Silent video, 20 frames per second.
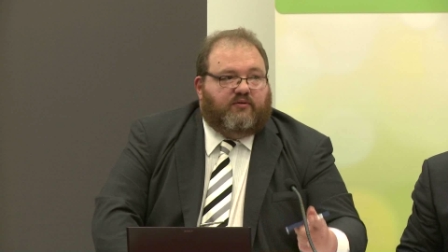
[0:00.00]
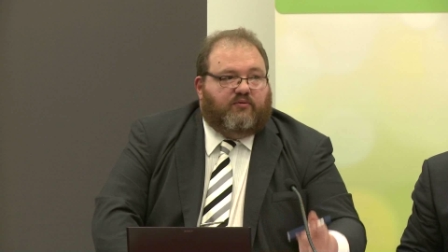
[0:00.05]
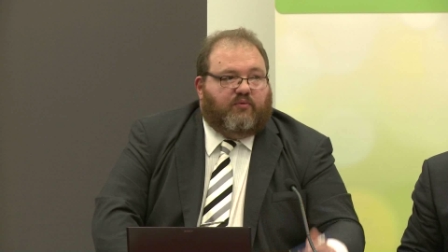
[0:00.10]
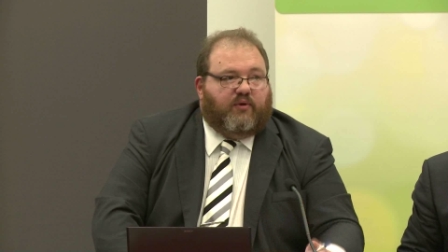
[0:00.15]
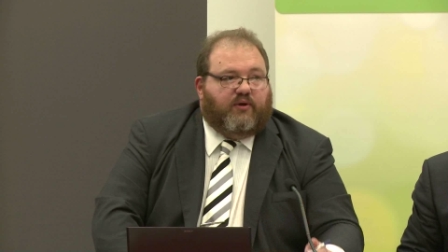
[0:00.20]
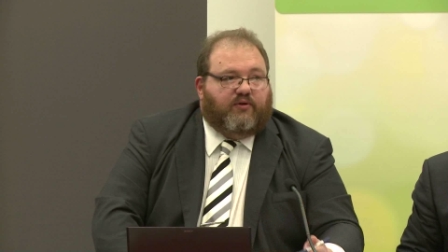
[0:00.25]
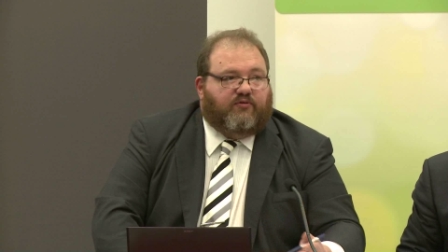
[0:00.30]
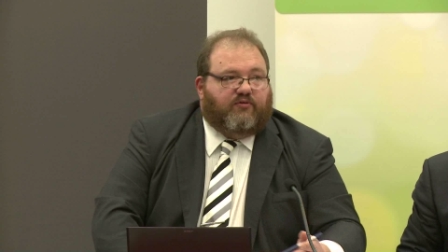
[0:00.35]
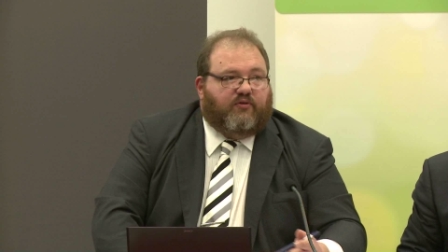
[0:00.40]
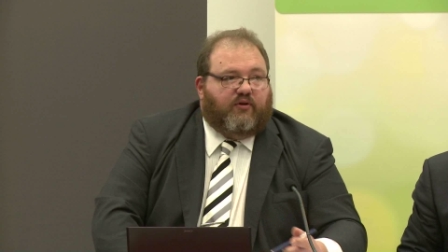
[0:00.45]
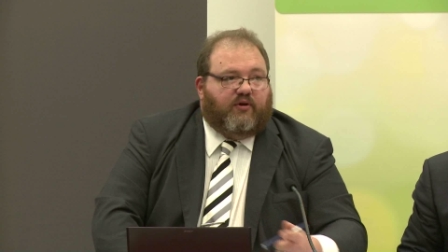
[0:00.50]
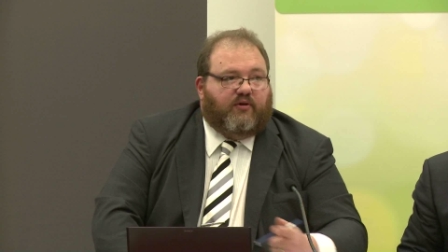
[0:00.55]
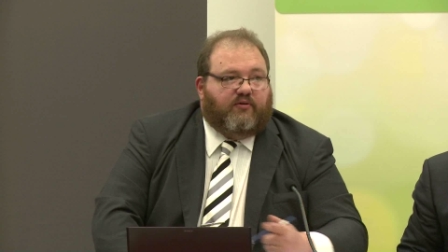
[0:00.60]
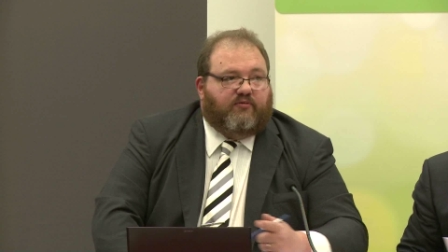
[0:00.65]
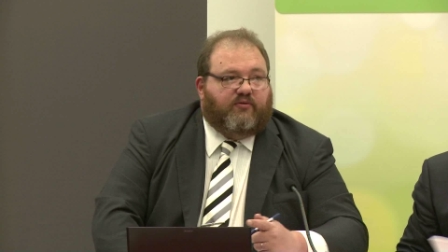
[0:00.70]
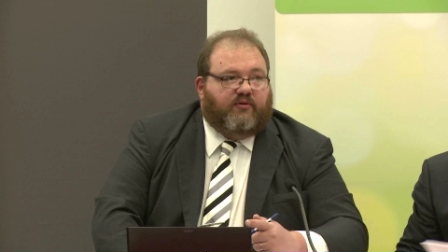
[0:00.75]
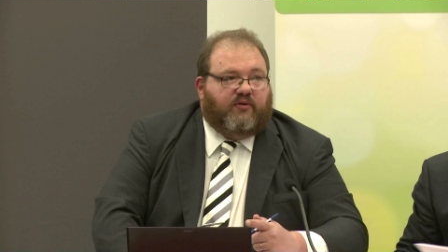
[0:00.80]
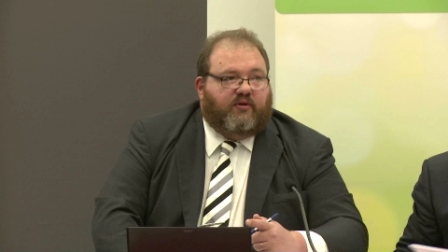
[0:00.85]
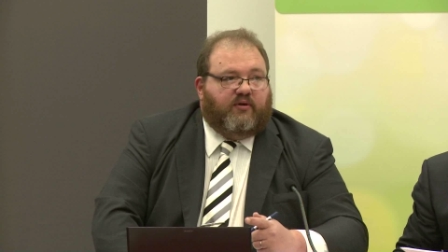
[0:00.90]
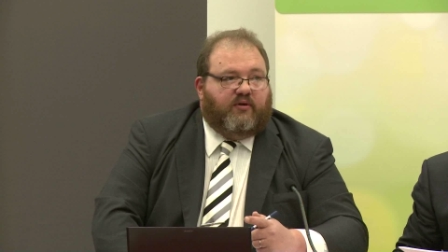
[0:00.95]
OneDrive,
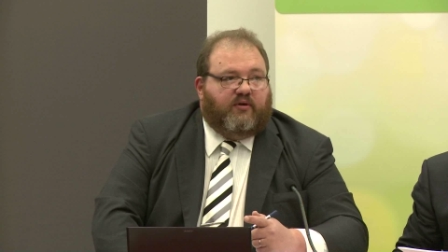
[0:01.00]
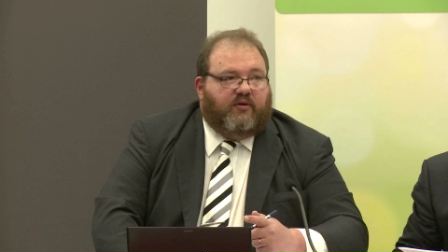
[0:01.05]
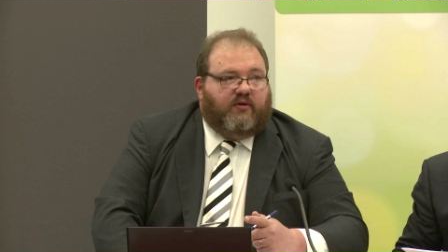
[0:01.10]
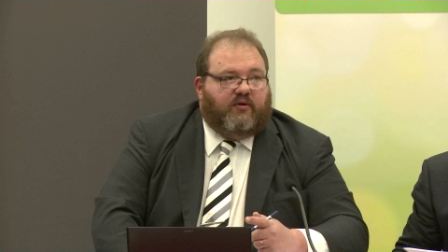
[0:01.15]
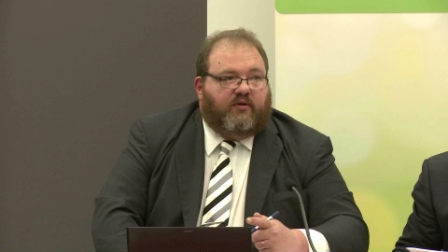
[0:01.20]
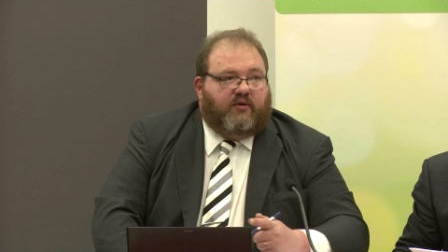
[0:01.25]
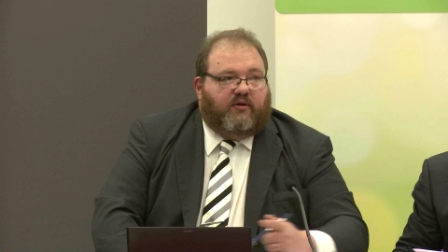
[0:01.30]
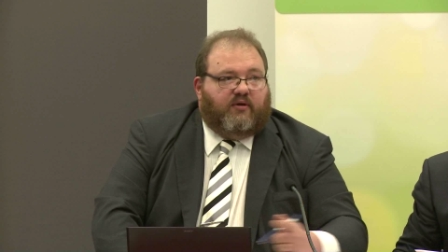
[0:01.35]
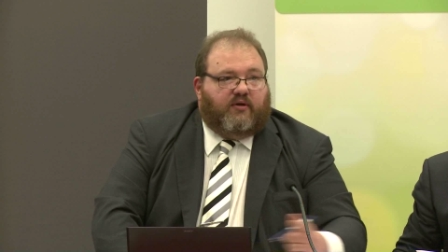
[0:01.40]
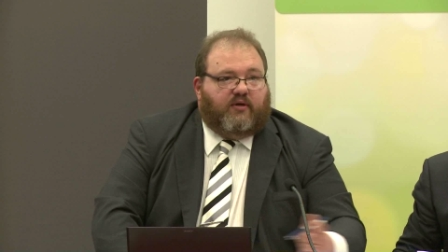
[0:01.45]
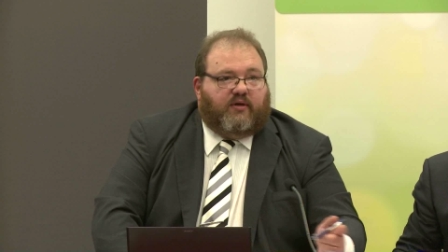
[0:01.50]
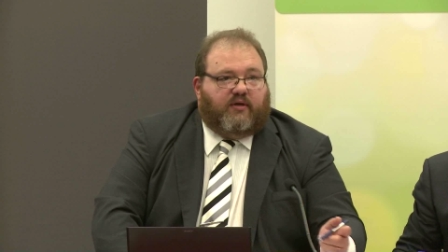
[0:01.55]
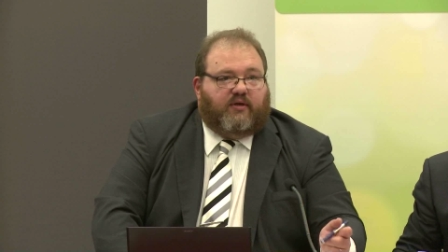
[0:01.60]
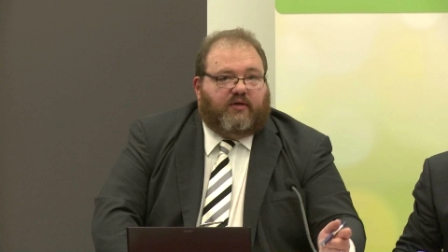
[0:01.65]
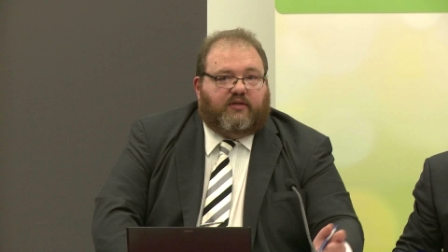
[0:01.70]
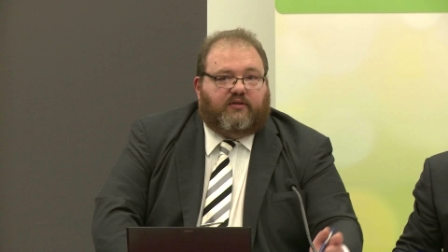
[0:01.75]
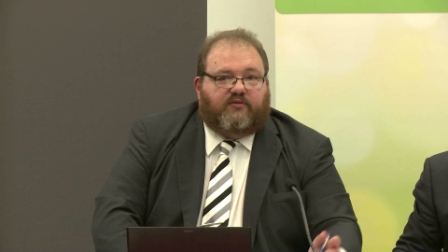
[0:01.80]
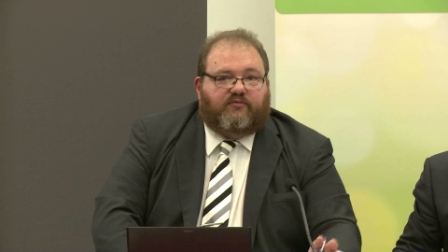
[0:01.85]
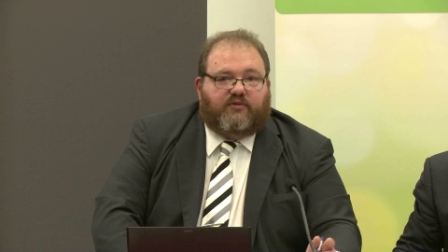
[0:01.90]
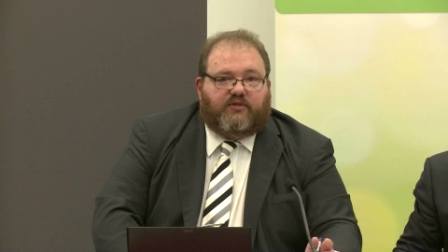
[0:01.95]

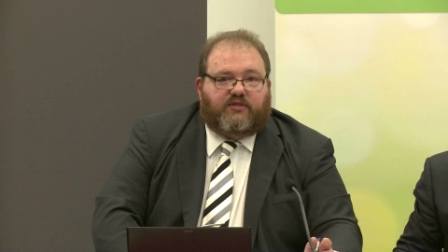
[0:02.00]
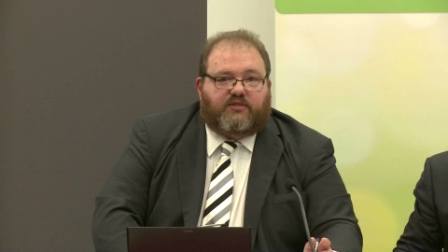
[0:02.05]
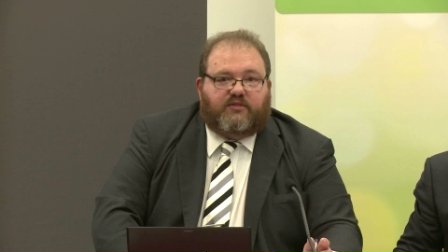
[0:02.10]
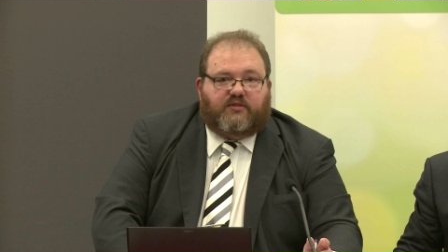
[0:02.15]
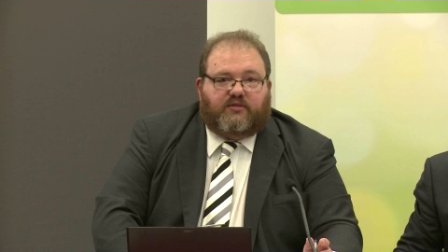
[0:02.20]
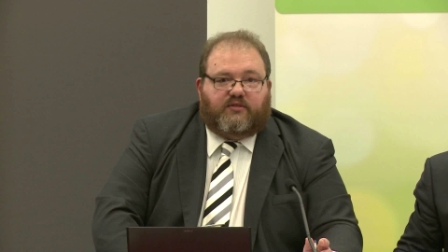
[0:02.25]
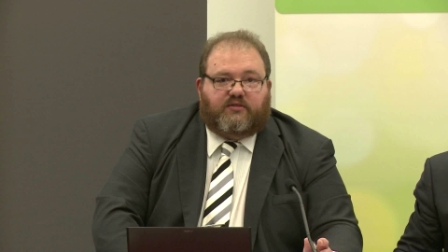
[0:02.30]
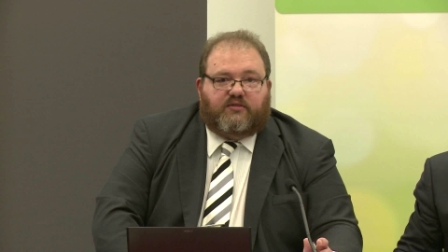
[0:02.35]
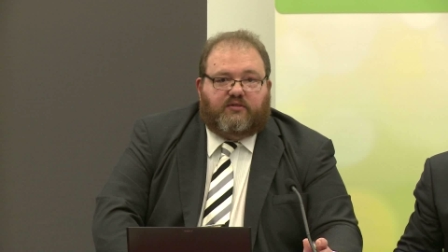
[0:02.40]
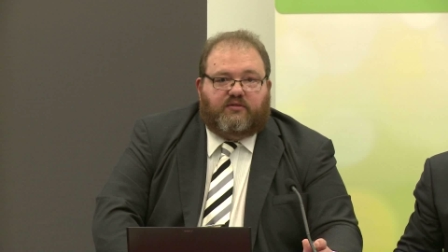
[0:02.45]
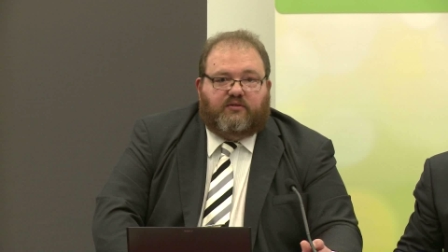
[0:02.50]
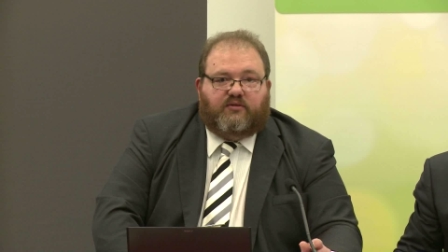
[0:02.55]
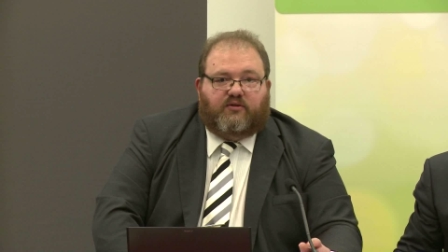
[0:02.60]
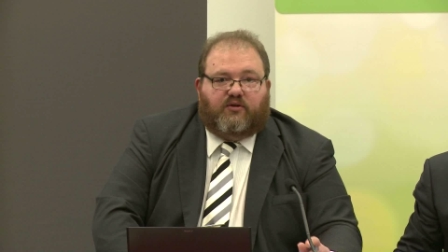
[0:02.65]
any of these things.